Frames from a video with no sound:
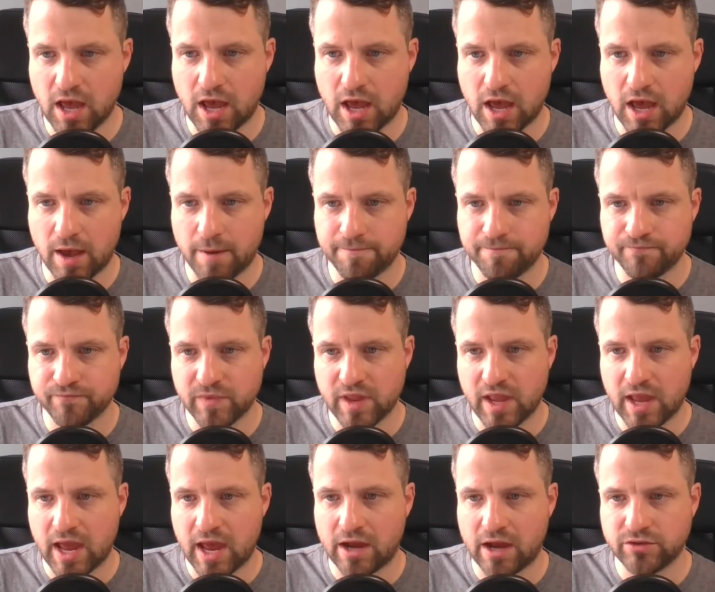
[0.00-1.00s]
Um,
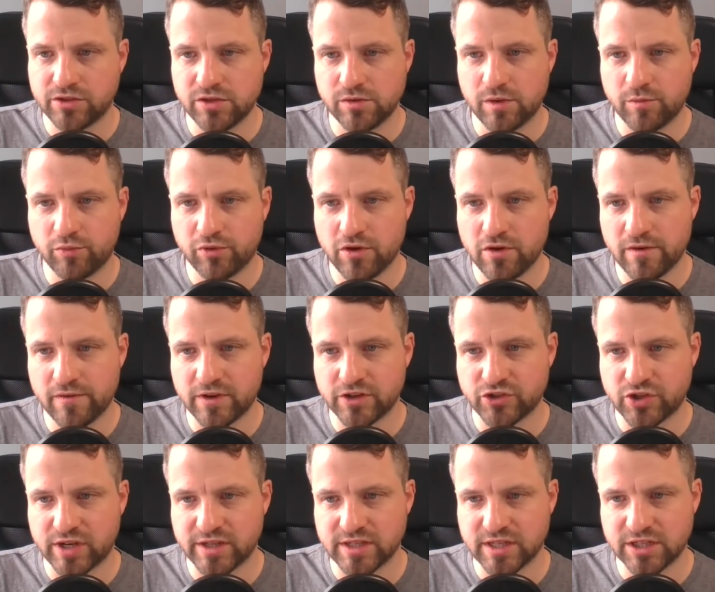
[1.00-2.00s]
how do you improve in
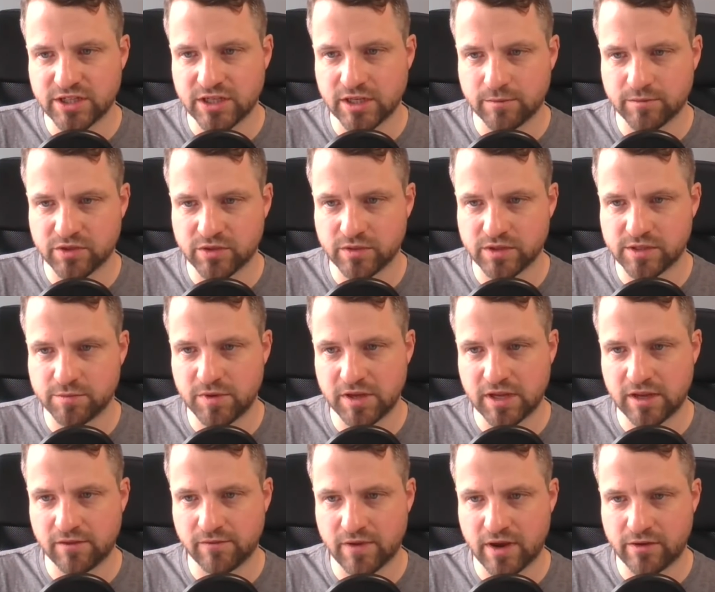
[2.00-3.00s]
transitioning between
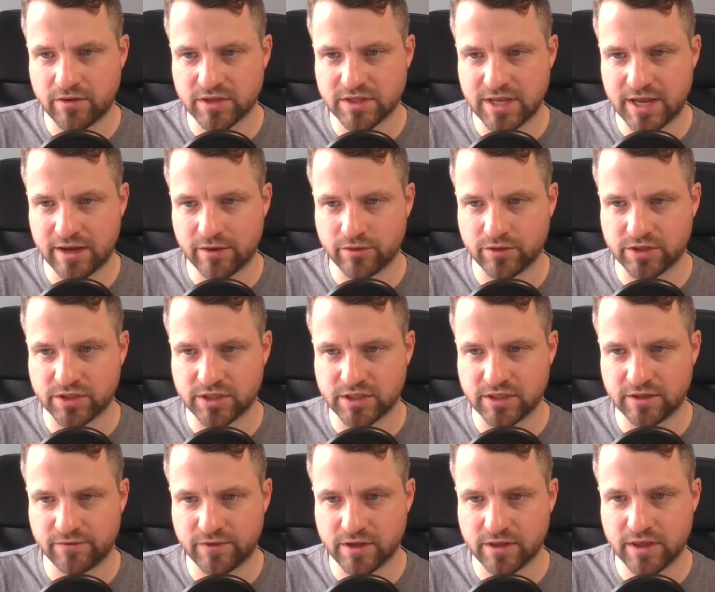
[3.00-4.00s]
speaking various
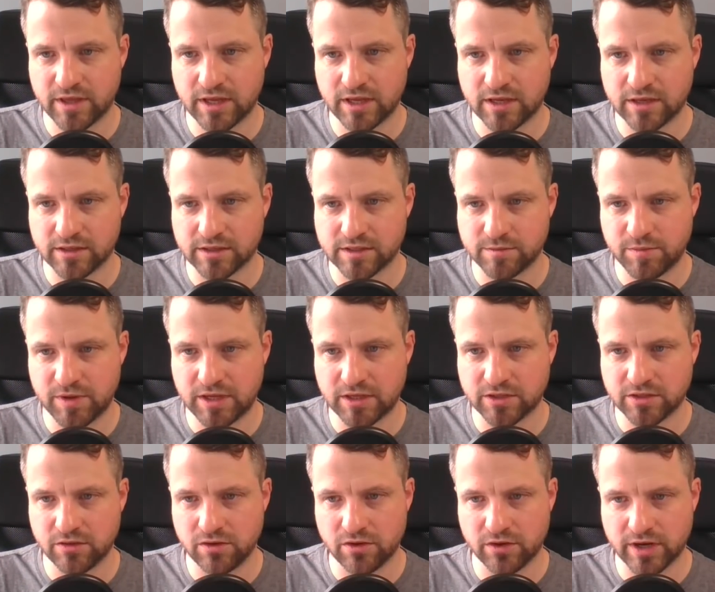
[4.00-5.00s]
languages? If I think and speak
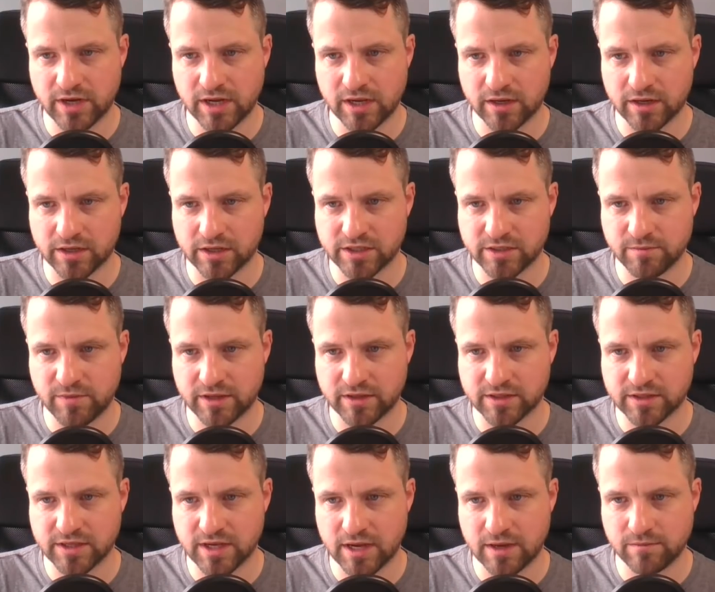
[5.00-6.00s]
too long in English, make
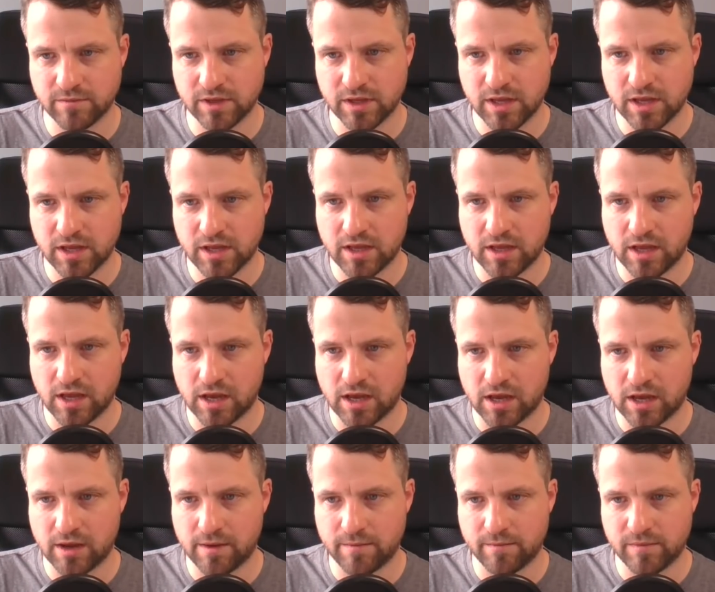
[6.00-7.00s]
the same
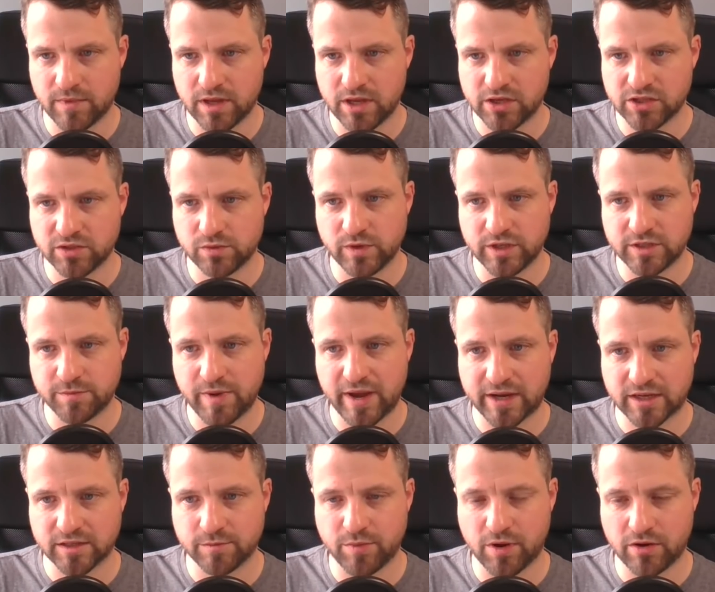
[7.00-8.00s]
um, switch
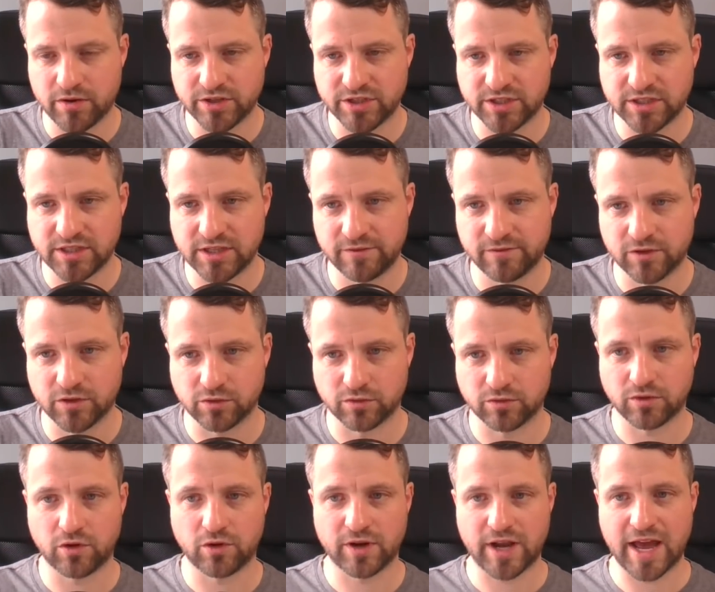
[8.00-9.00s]
back to Polish is
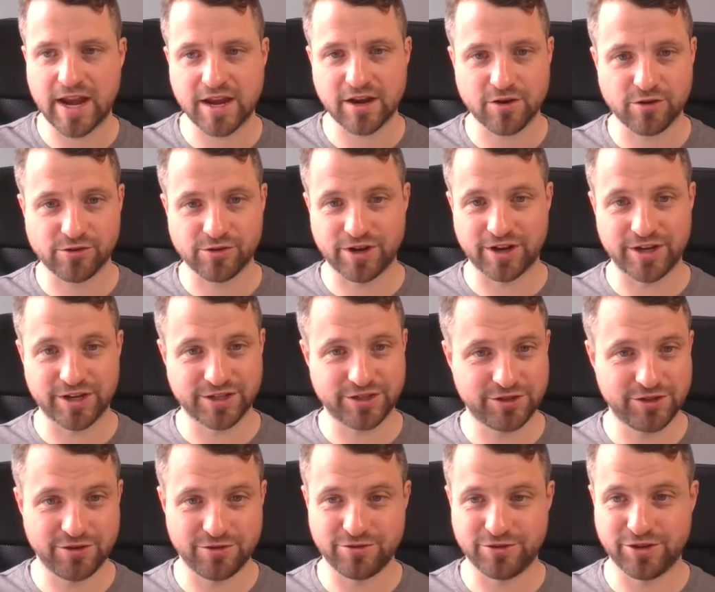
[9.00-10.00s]
difficult. Organic
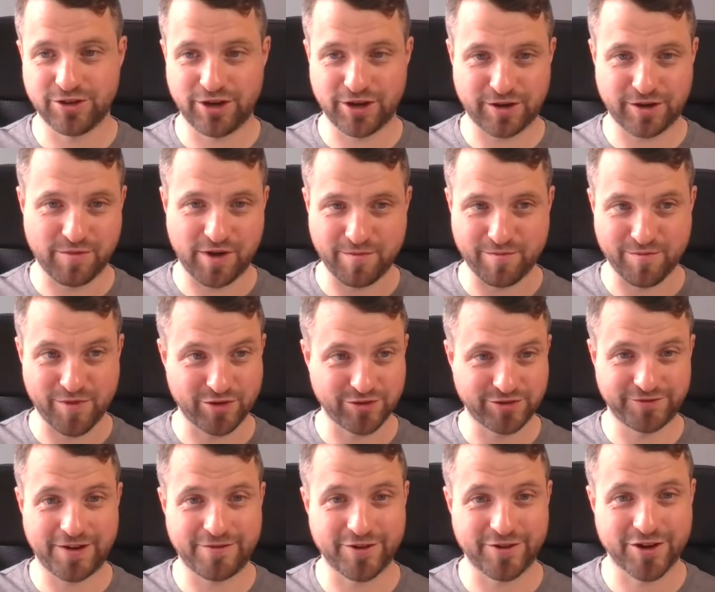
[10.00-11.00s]
organist, dude, you're like my
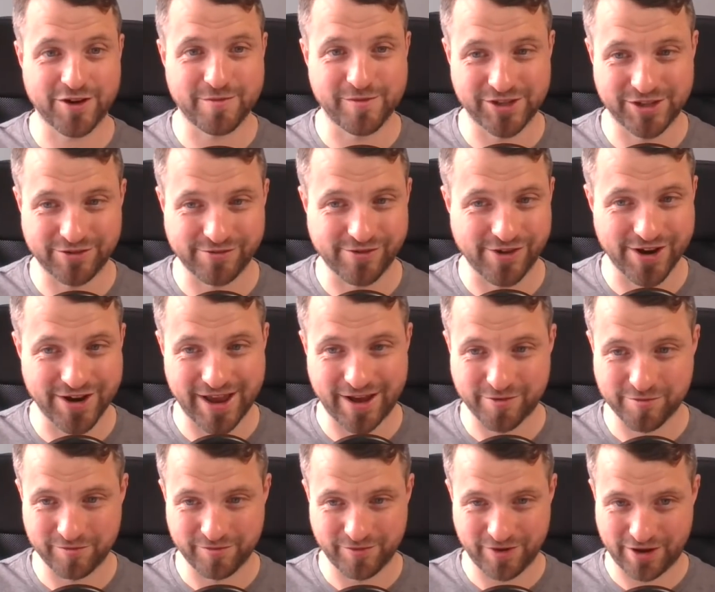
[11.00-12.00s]
most favorite commenter right
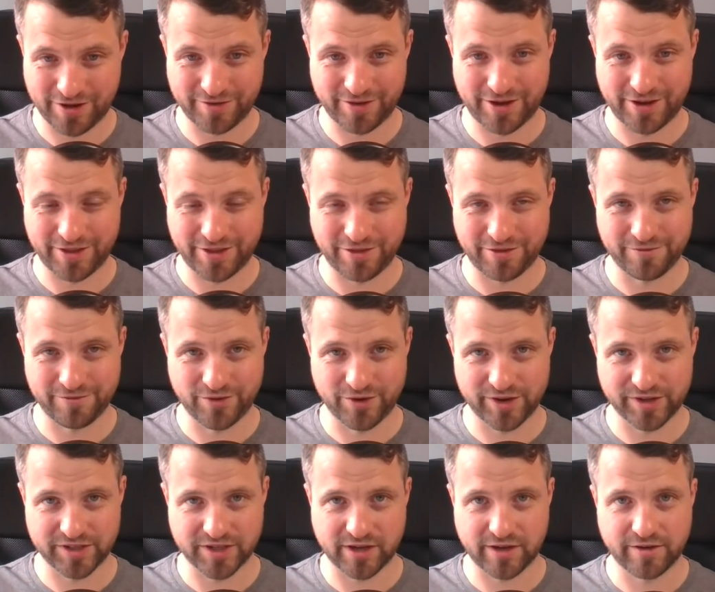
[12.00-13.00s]
now, other than
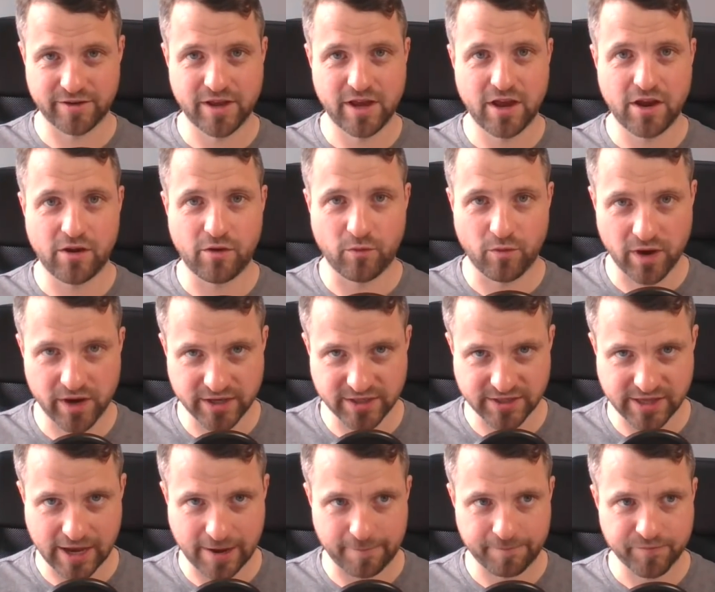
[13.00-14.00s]
Vonatar. Why
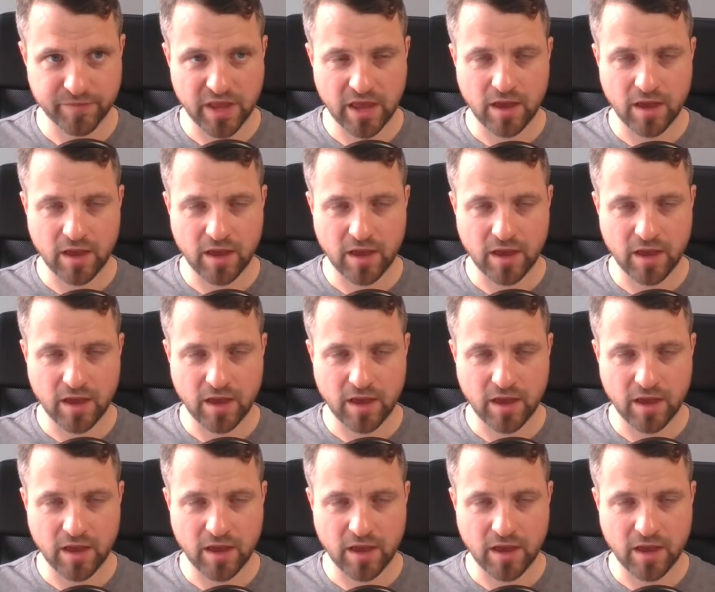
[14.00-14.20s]
is that?